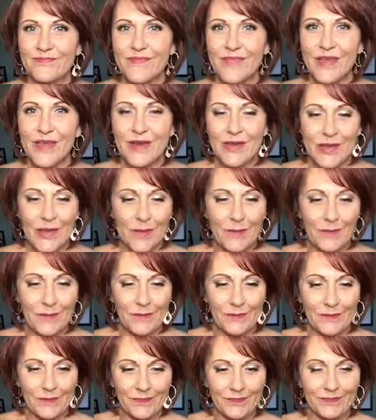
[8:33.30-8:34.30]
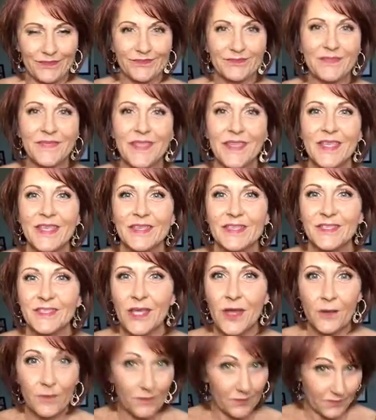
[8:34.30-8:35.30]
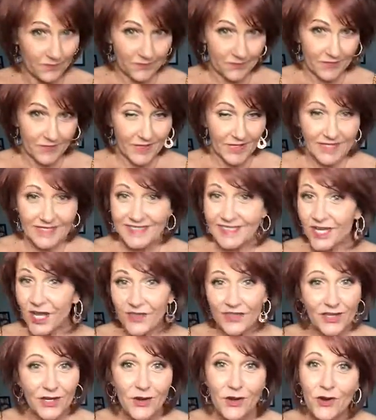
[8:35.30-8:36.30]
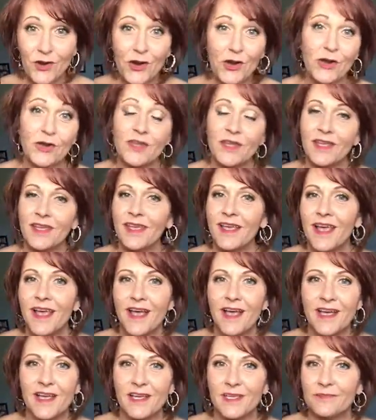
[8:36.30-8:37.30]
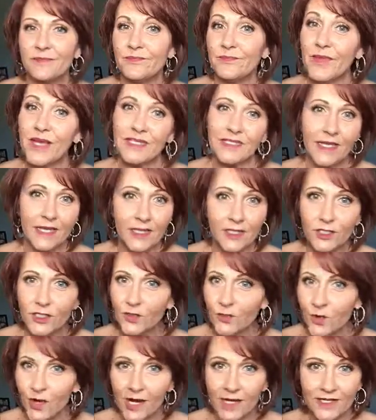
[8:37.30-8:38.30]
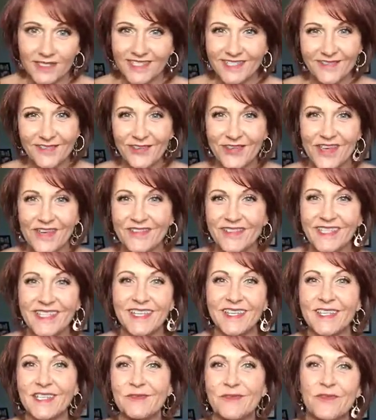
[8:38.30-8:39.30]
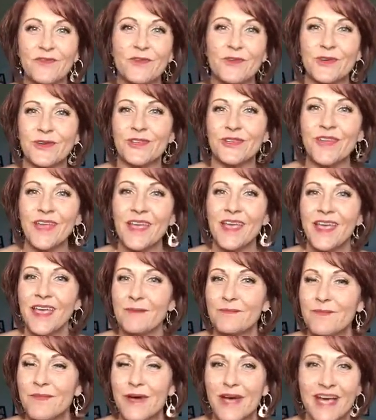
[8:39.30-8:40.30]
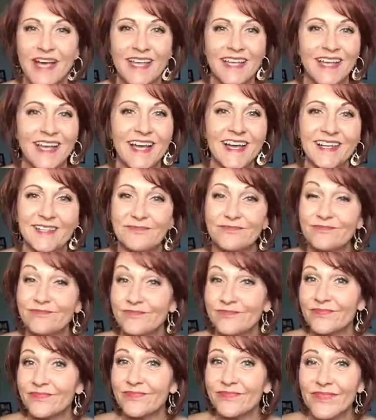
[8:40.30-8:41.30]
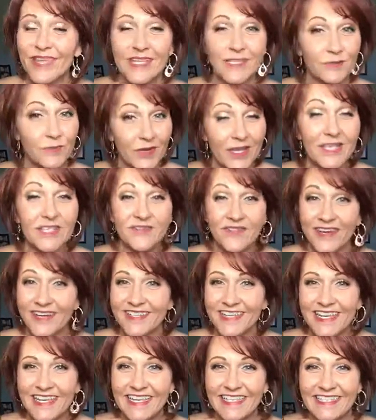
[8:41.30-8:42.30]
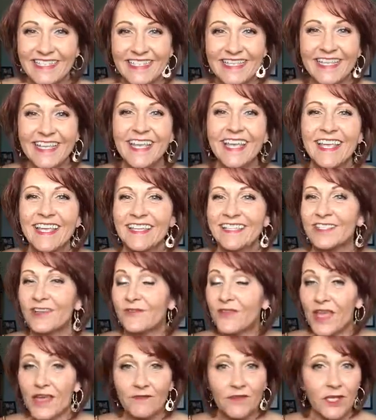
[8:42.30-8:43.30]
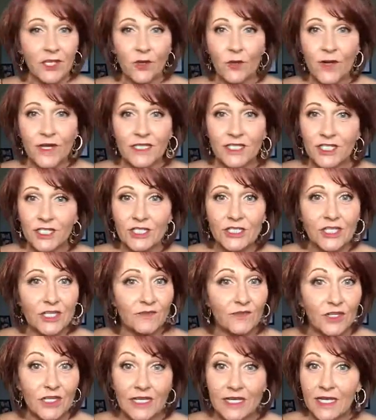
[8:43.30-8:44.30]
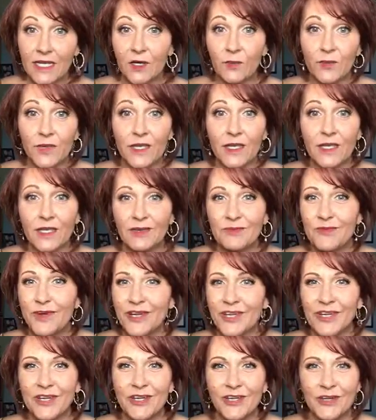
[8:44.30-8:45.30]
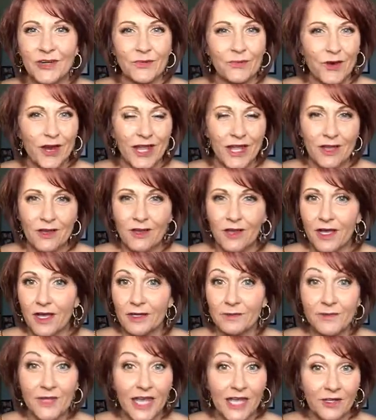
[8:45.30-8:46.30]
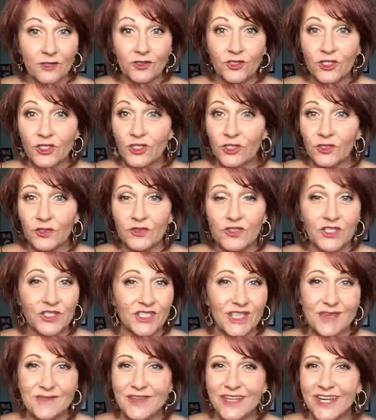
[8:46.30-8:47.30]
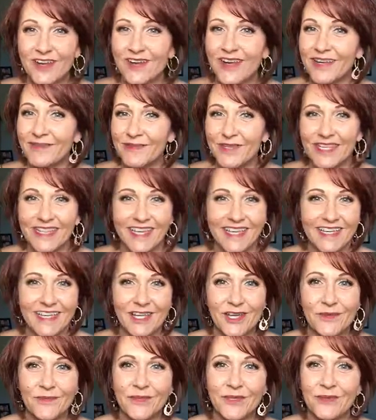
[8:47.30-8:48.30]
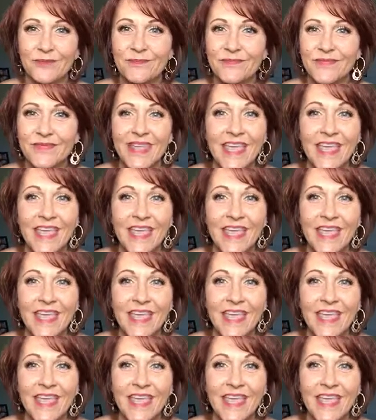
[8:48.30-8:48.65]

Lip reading: There you go. So, it's not that hard. Might take a little practice if you haven't done this before, but it's fairly easy. So if you have any questions, if you need help picking what color brow liners to use, just let me know. I'd be glad to help you.